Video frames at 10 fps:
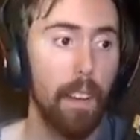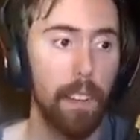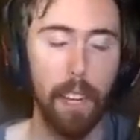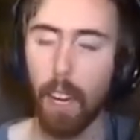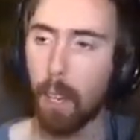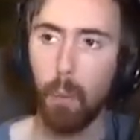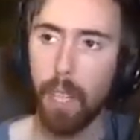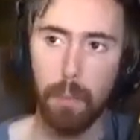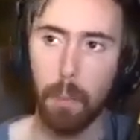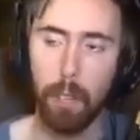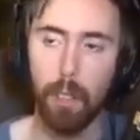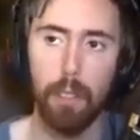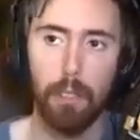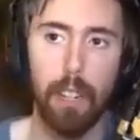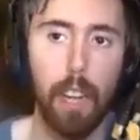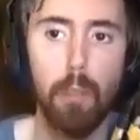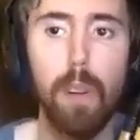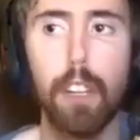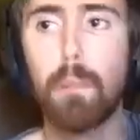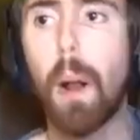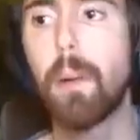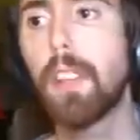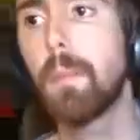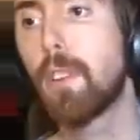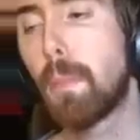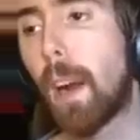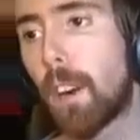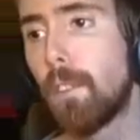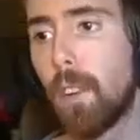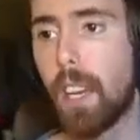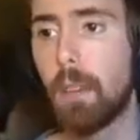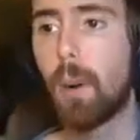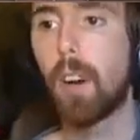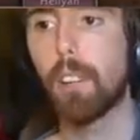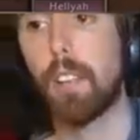Yeah, it wouldn't even be close. Like, Deathwing is probably the most powerful in-boss.